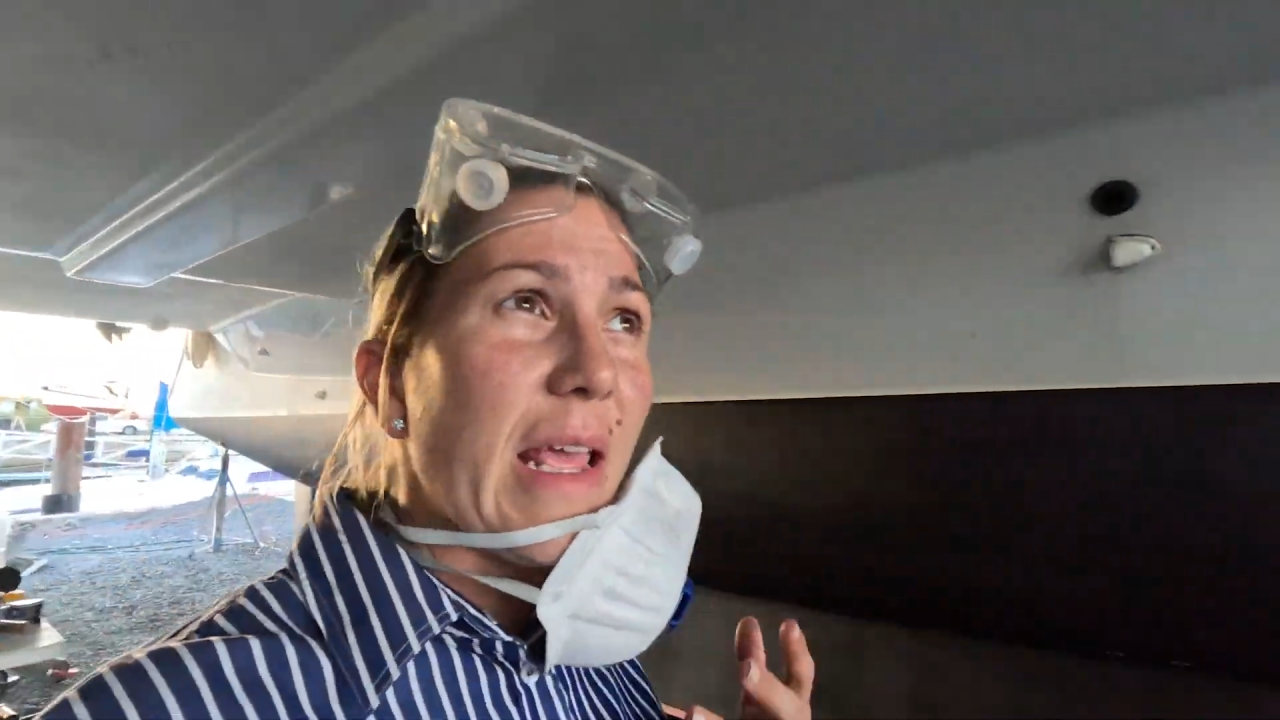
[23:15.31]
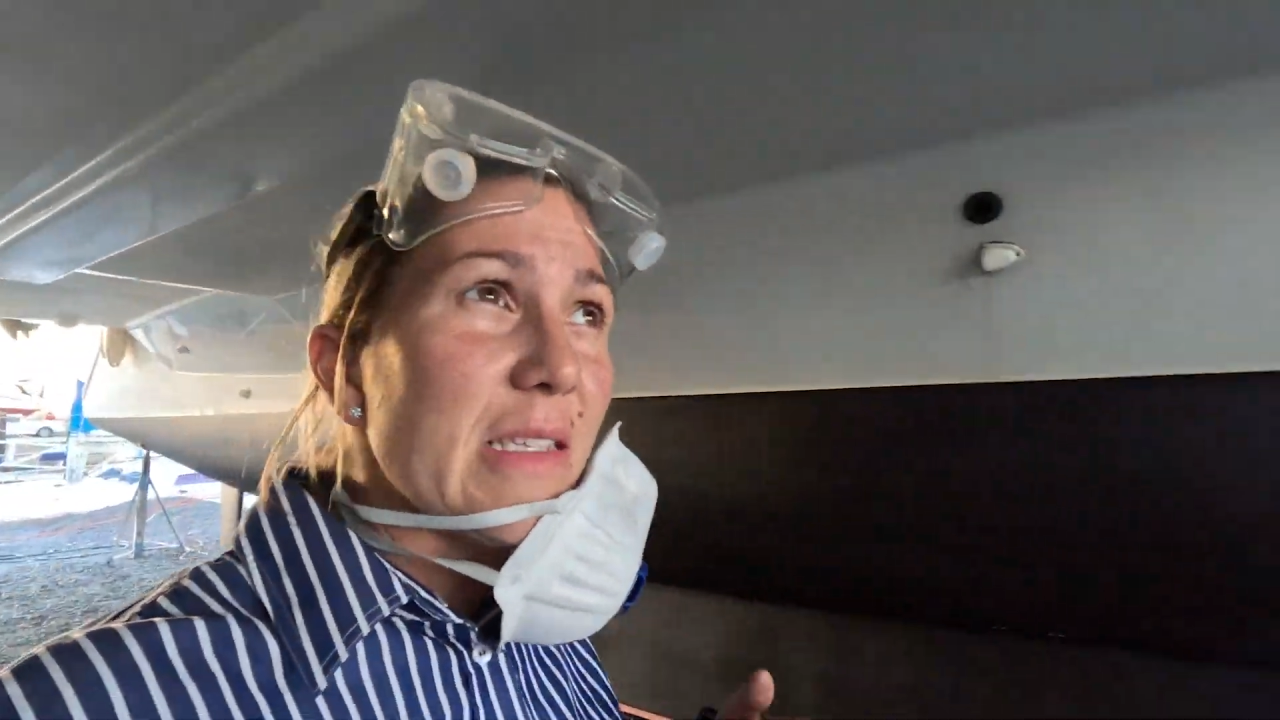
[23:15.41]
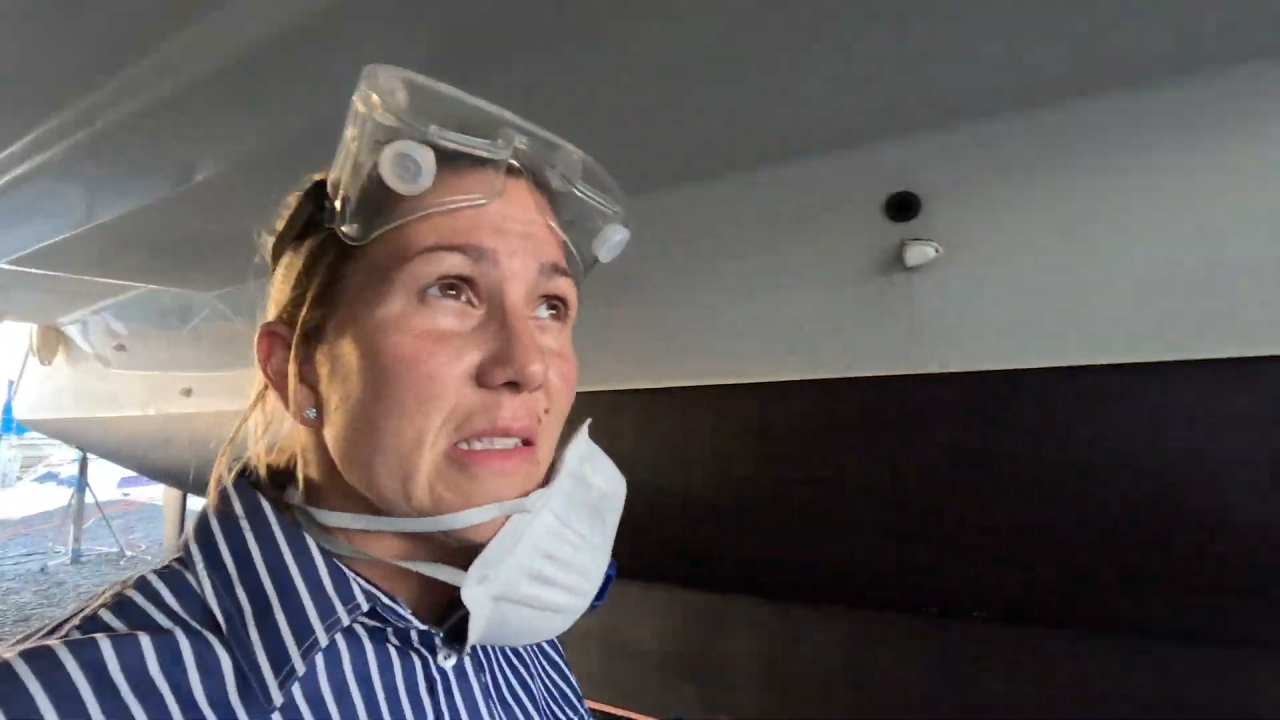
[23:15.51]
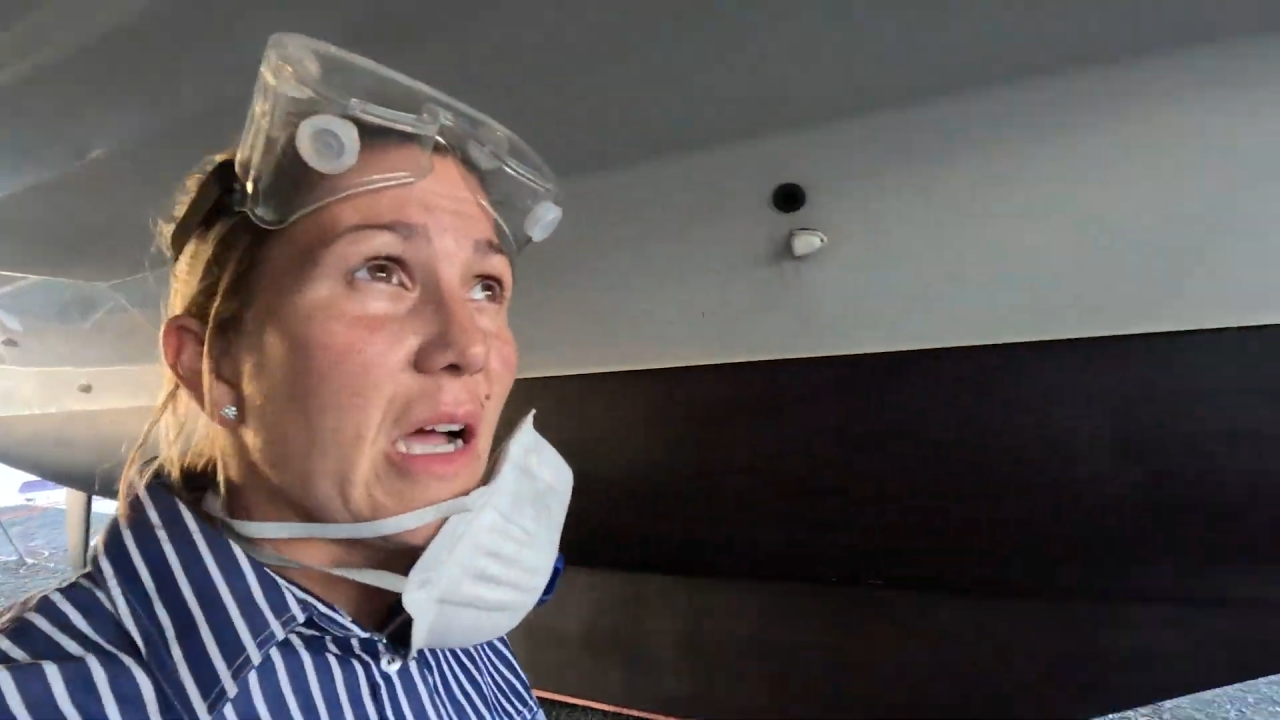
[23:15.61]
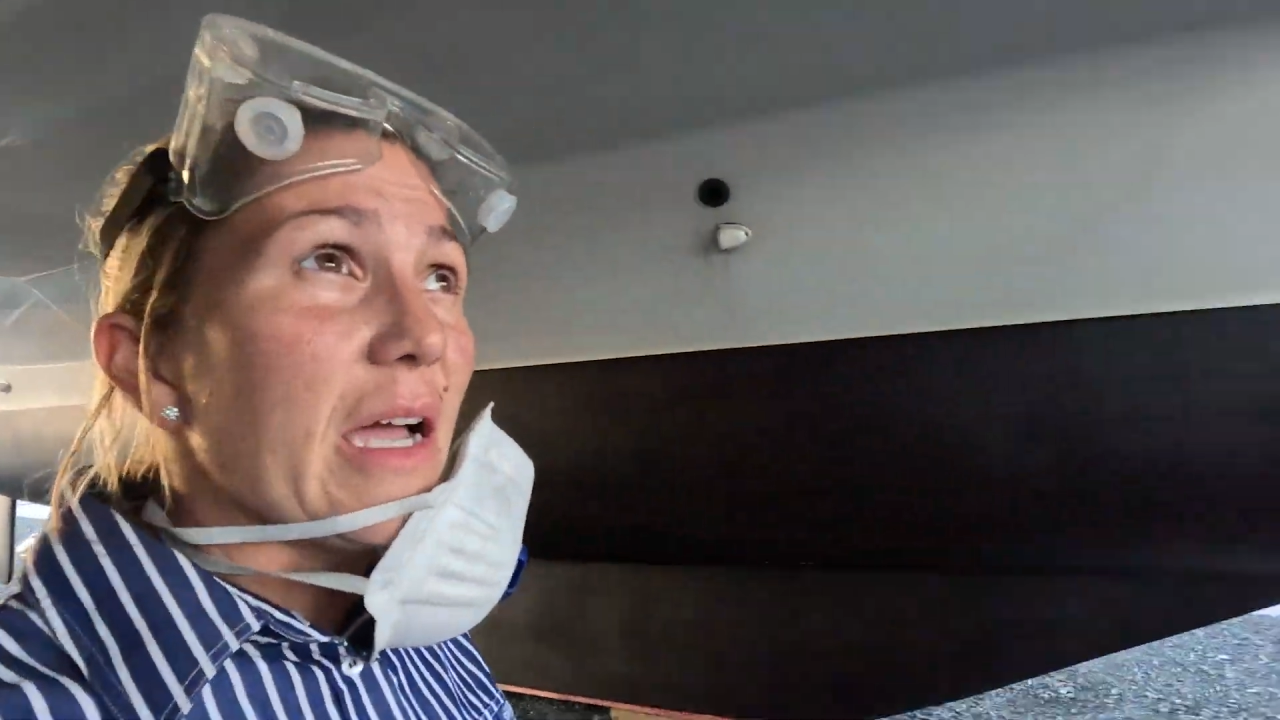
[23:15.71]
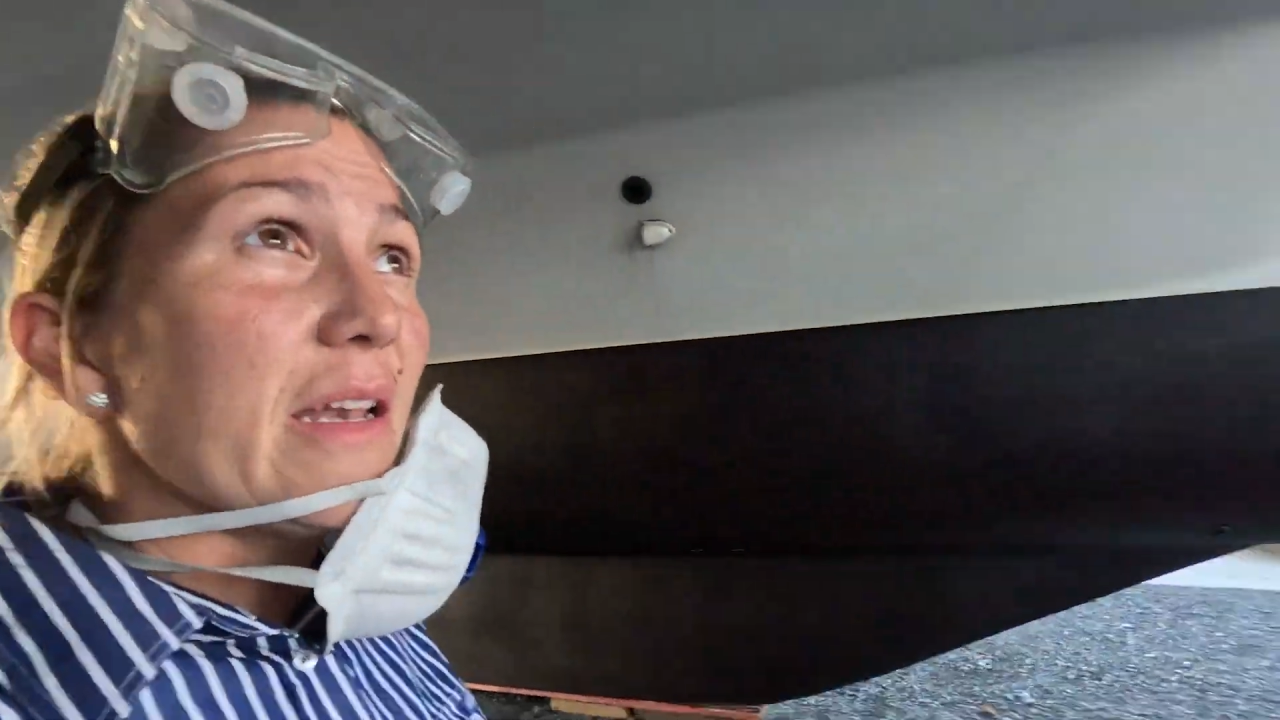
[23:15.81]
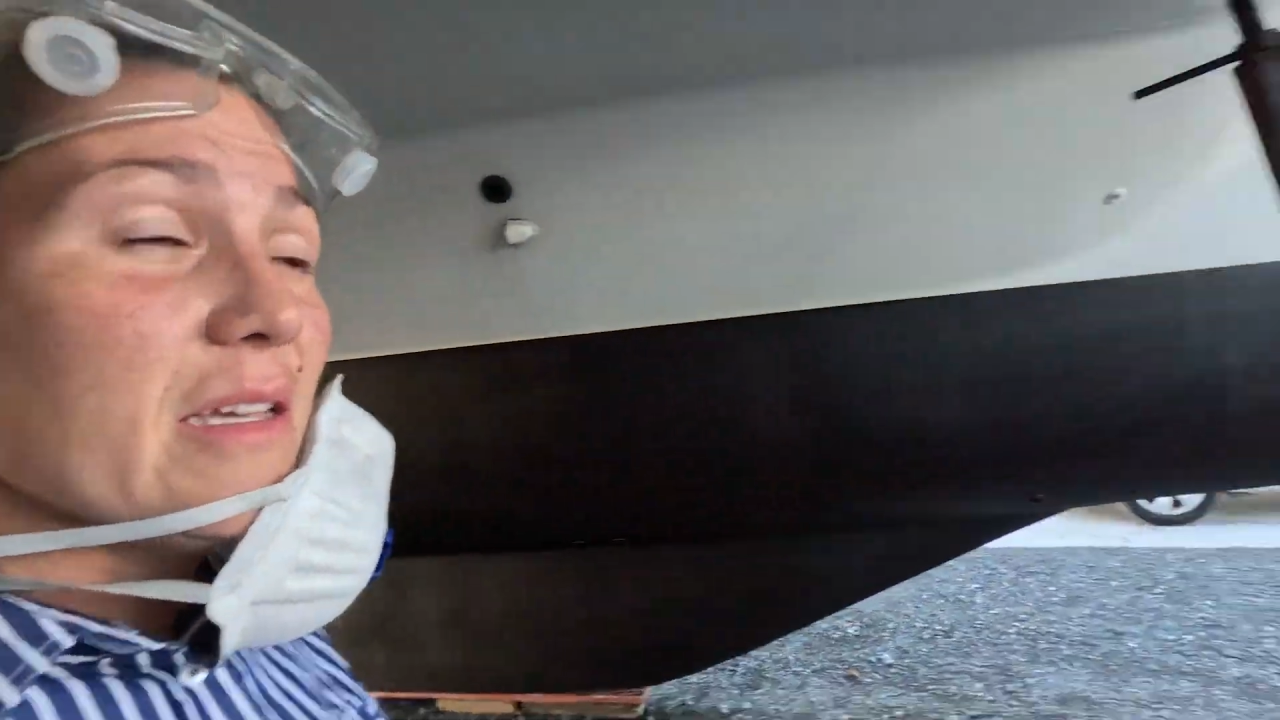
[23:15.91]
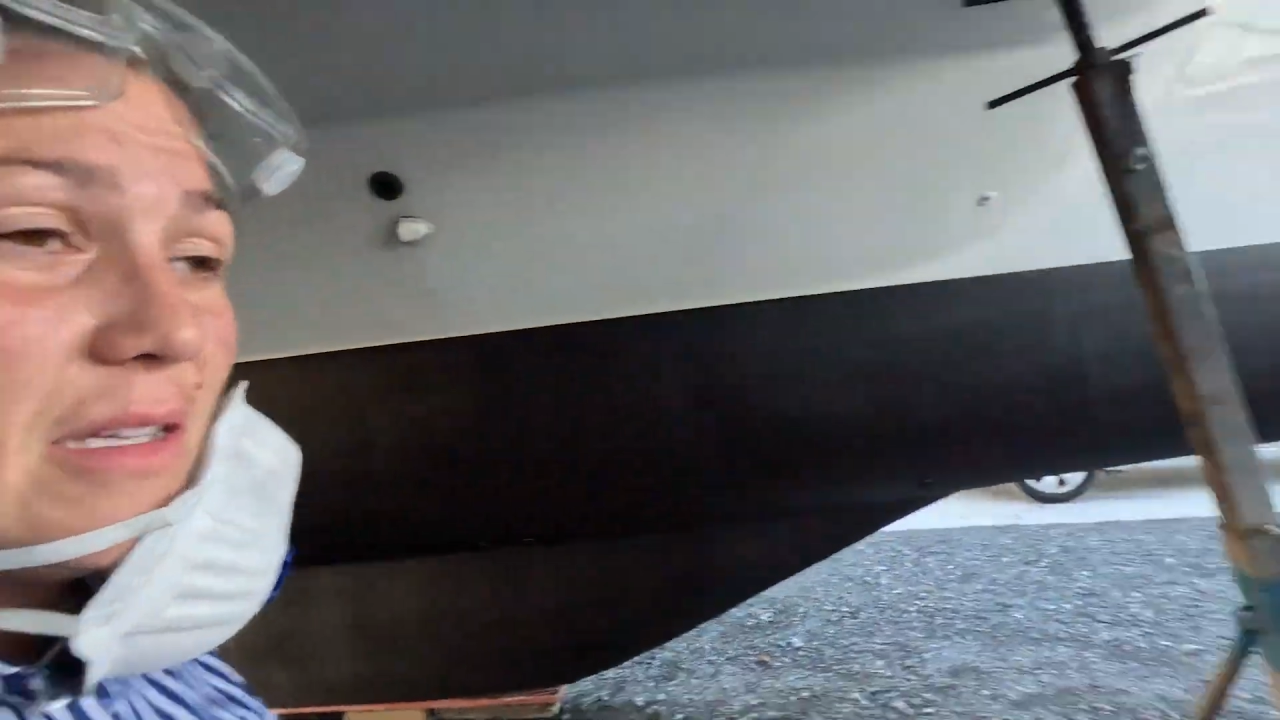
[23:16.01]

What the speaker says: has died.